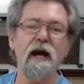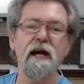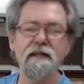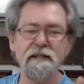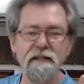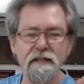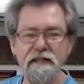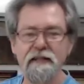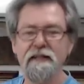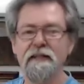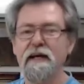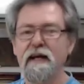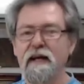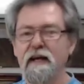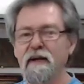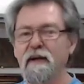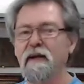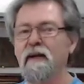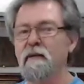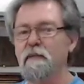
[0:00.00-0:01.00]
I need
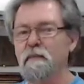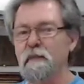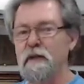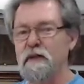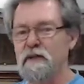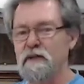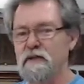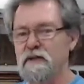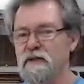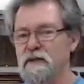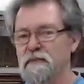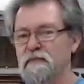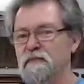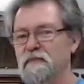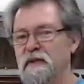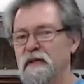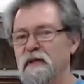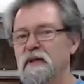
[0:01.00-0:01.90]
a lot of pictures.